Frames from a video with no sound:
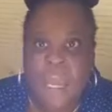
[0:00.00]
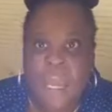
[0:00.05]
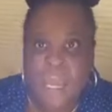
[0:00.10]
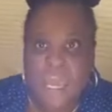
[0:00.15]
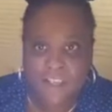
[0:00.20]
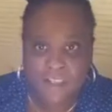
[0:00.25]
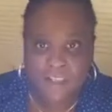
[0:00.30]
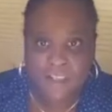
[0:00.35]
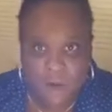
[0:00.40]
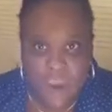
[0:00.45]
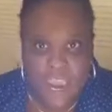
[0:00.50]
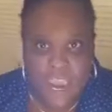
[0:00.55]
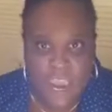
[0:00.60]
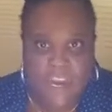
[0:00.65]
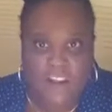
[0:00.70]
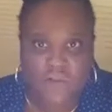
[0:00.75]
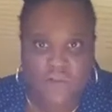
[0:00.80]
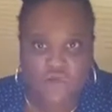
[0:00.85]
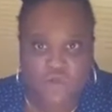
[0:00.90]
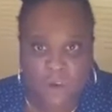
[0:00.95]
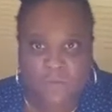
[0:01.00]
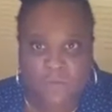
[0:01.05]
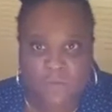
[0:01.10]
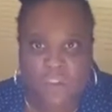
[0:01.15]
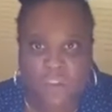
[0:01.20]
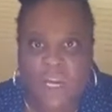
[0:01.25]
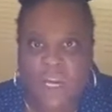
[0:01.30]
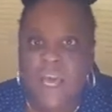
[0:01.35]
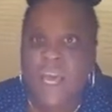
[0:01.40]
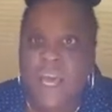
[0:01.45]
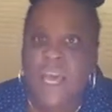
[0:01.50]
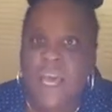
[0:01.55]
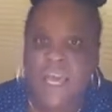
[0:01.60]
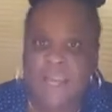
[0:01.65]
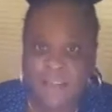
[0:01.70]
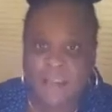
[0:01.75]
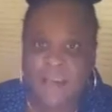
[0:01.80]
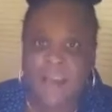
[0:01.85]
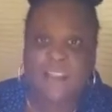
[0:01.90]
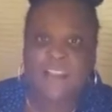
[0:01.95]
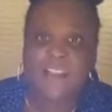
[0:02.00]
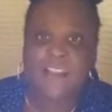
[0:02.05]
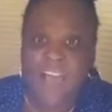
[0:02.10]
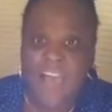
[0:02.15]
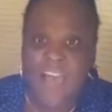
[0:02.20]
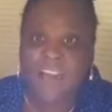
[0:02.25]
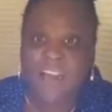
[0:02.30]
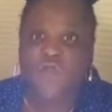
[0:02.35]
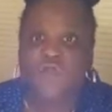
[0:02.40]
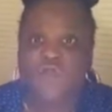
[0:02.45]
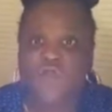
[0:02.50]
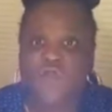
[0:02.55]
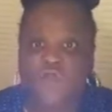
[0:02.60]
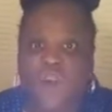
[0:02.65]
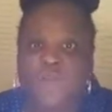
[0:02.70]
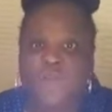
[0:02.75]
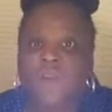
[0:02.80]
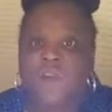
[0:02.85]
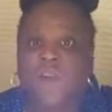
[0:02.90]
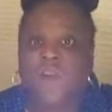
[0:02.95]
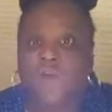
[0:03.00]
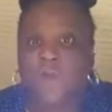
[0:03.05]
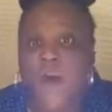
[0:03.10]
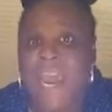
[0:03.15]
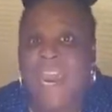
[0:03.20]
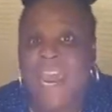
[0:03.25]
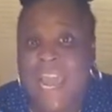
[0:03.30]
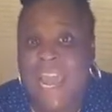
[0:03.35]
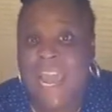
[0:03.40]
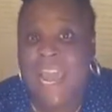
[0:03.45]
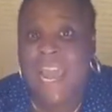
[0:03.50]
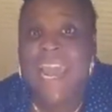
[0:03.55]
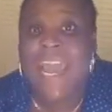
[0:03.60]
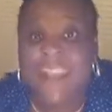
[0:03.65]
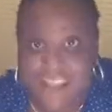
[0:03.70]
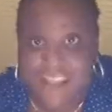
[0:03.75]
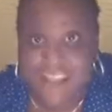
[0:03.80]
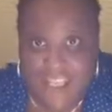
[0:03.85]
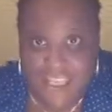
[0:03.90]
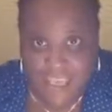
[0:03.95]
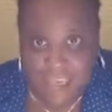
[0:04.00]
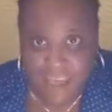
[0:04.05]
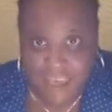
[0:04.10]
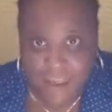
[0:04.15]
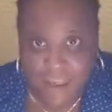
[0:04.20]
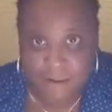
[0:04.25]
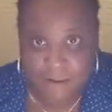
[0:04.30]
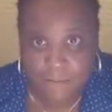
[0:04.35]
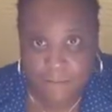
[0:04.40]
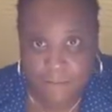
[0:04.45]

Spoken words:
he's reading the scripture, he's going to tell you the scripture the way that he see it.